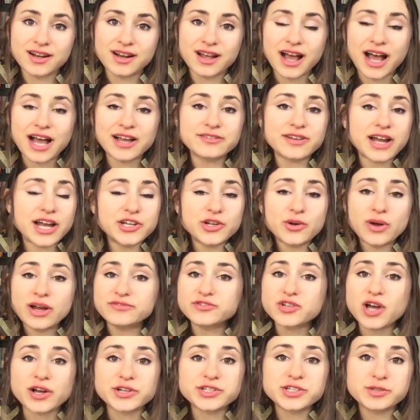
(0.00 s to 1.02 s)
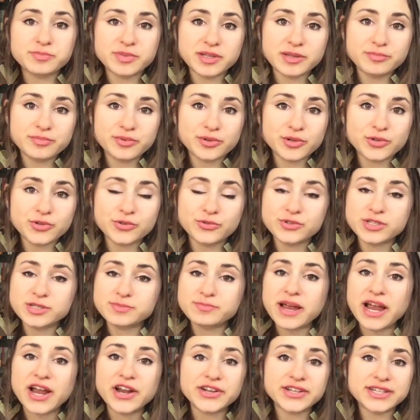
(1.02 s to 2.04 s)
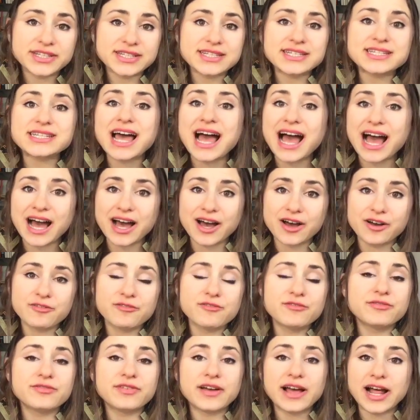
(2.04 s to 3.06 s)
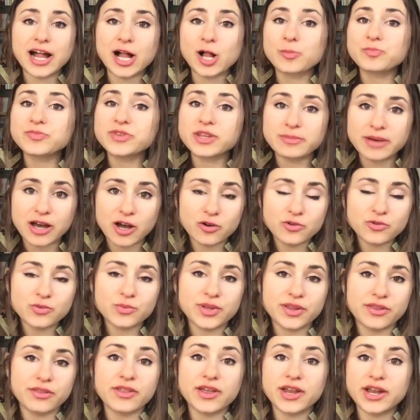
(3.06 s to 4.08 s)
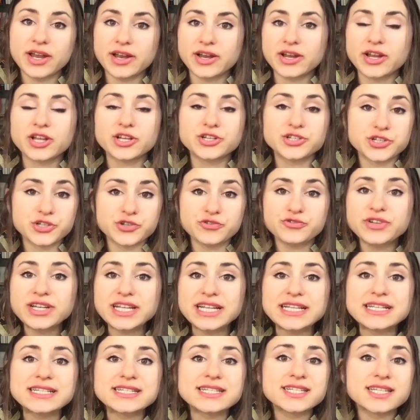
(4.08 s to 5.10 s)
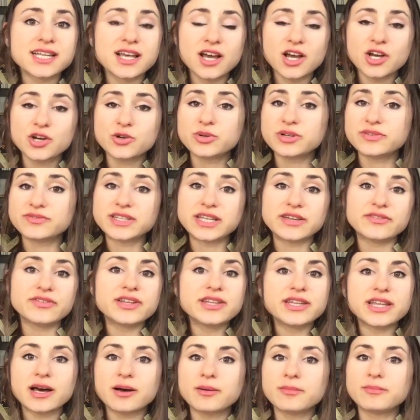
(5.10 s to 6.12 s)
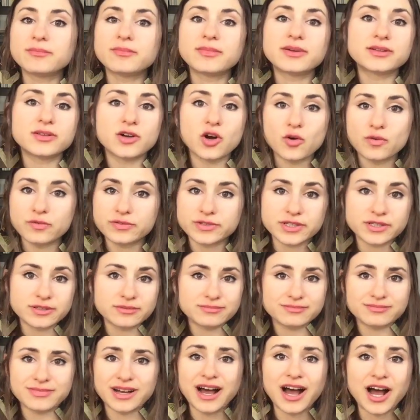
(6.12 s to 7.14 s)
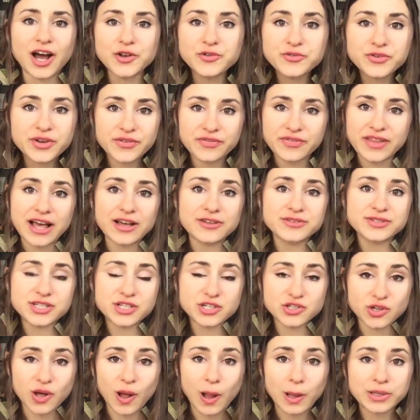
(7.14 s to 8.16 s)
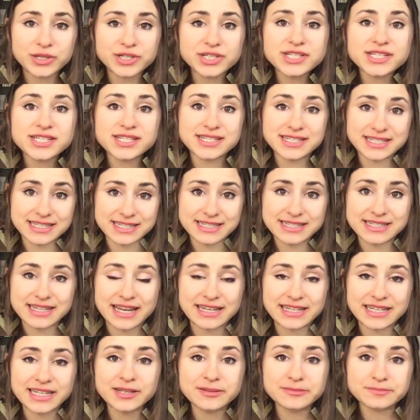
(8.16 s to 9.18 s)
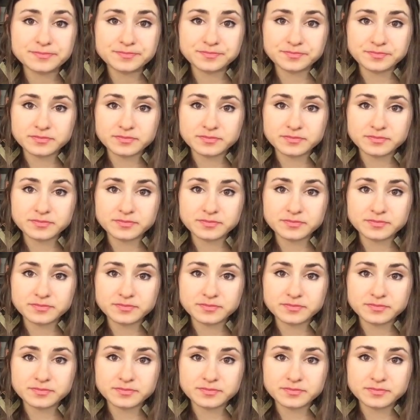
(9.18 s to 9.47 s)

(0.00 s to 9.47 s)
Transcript: I know I've talked to people whose parents have helped them out with their degrees, who have given them over $100,000 to study,